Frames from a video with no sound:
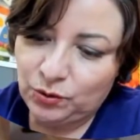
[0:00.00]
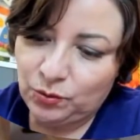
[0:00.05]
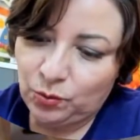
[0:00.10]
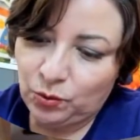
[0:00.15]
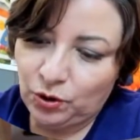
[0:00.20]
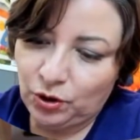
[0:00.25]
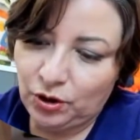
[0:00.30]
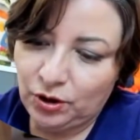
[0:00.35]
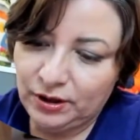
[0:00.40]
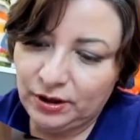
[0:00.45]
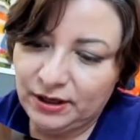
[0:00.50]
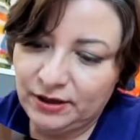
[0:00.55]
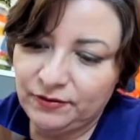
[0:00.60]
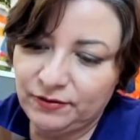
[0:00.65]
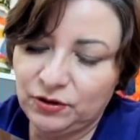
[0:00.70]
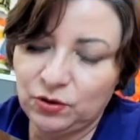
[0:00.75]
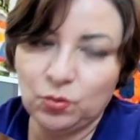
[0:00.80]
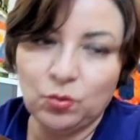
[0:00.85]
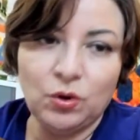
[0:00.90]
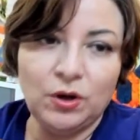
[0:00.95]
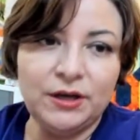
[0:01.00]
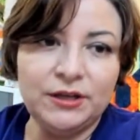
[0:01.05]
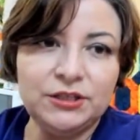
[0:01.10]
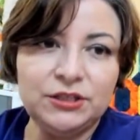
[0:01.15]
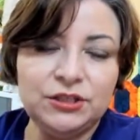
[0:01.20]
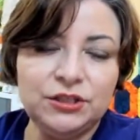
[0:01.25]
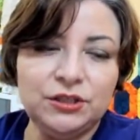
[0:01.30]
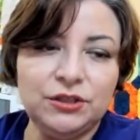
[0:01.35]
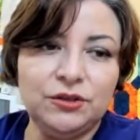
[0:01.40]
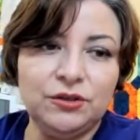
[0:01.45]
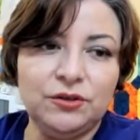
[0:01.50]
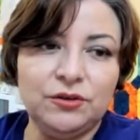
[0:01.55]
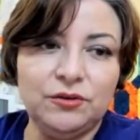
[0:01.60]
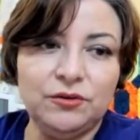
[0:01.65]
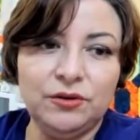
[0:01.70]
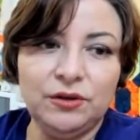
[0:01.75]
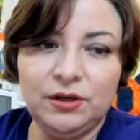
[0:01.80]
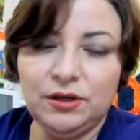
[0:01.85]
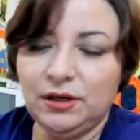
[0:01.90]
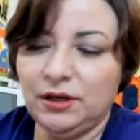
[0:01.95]
work if you want to,
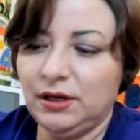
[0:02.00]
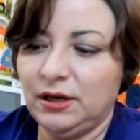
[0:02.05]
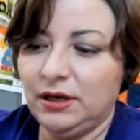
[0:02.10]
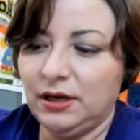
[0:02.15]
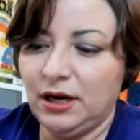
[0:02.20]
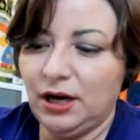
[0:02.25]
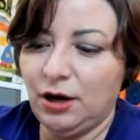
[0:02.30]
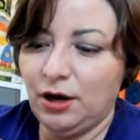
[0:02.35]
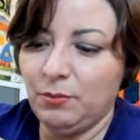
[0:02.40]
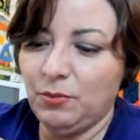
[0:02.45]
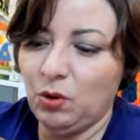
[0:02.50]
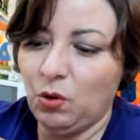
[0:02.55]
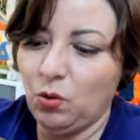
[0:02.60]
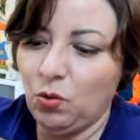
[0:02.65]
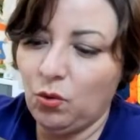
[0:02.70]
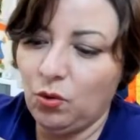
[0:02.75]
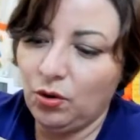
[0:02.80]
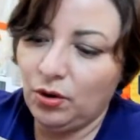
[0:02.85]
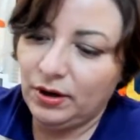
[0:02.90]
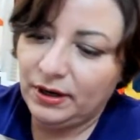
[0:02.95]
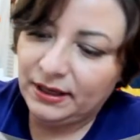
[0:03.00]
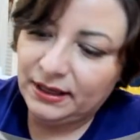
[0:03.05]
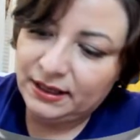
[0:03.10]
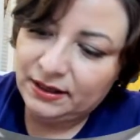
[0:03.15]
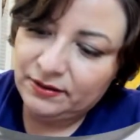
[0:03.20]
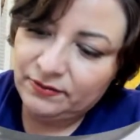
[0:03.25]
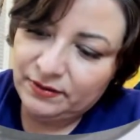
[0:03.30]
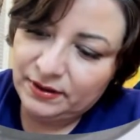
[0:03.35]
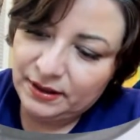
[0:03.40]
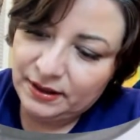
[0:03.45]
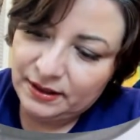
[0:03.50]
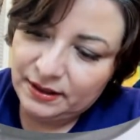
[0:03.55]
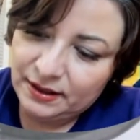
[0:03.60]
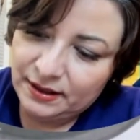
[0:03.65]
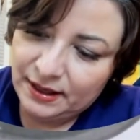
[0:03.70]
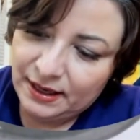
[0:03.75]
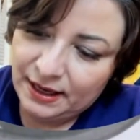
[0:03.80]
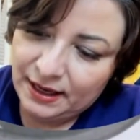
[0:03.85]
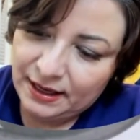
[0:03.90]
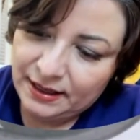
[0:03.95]
or even
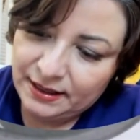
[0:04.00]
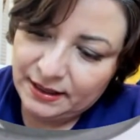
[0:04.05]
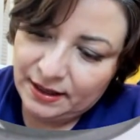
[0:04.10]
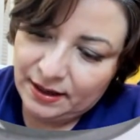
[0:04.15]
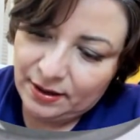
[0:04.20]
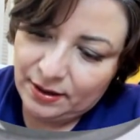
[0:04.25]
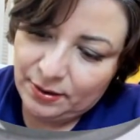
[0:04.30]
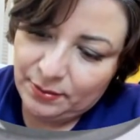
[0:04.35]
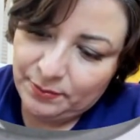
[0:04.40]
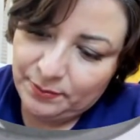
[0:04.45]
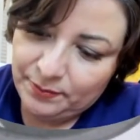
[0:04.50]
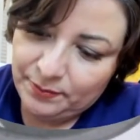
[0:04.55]
a